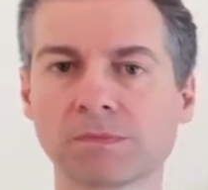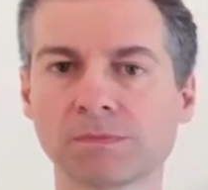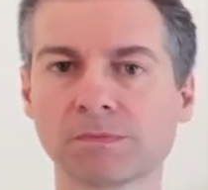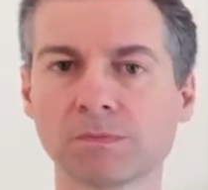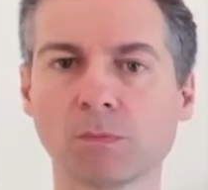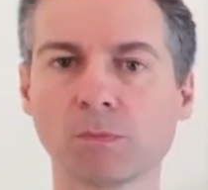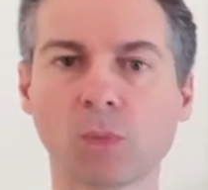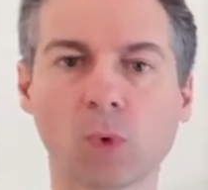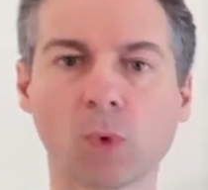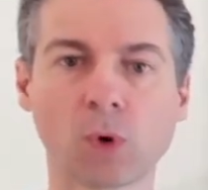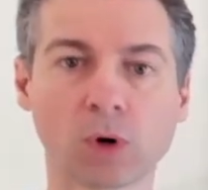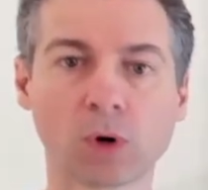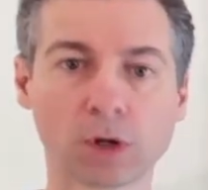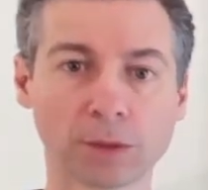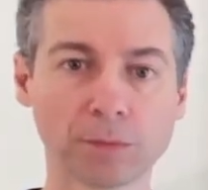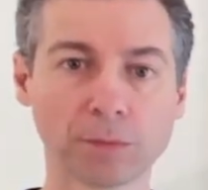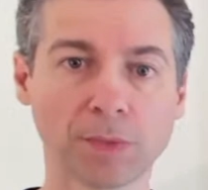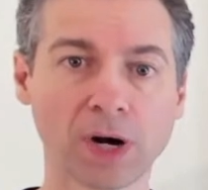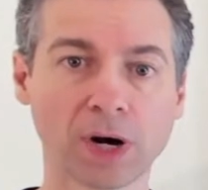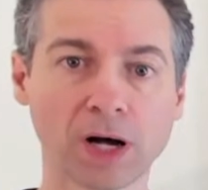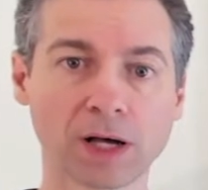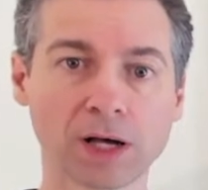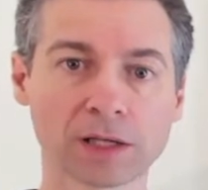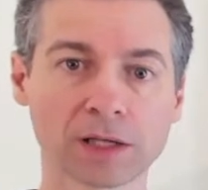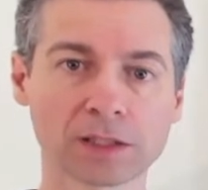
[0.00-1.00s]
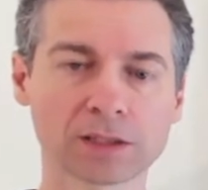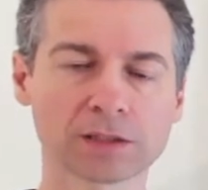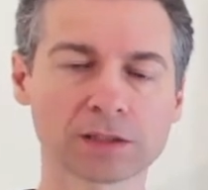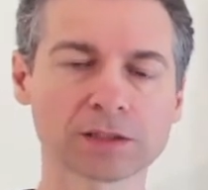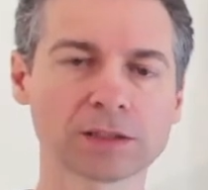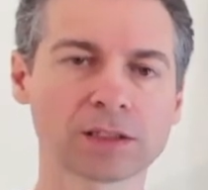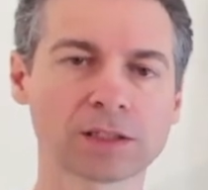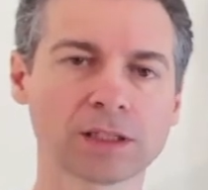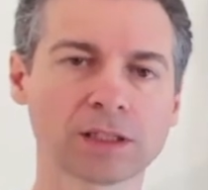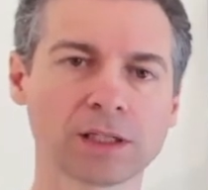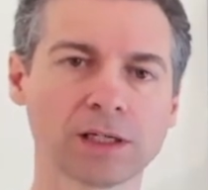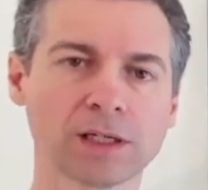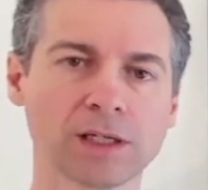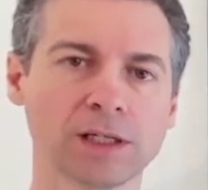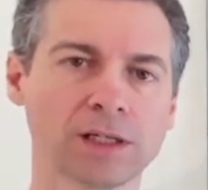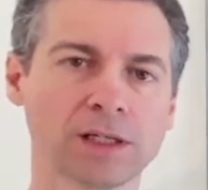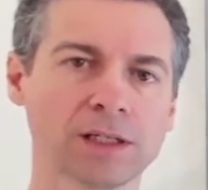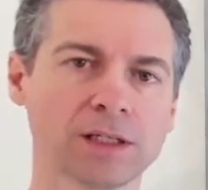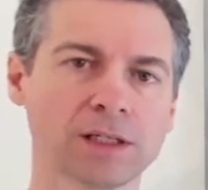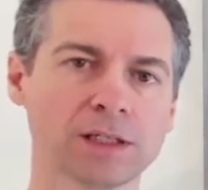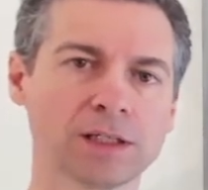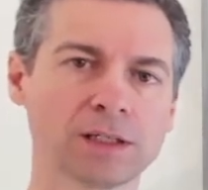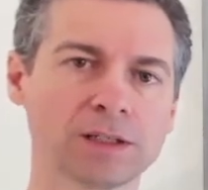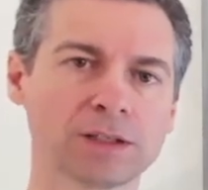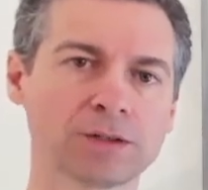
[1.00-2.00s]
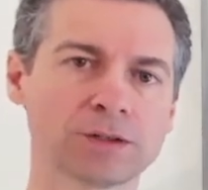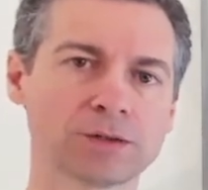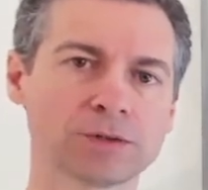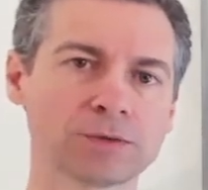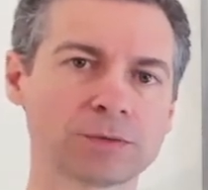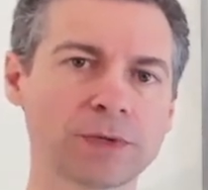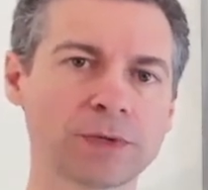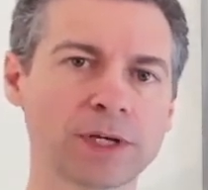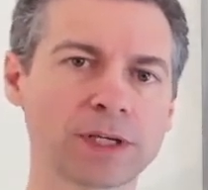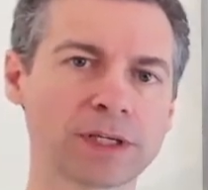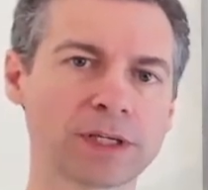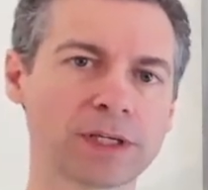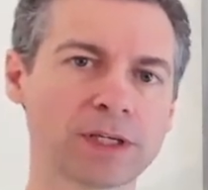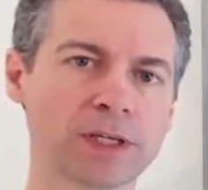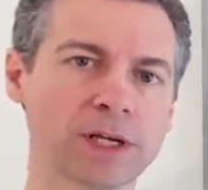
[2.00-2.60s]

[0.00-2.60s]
more modern ranking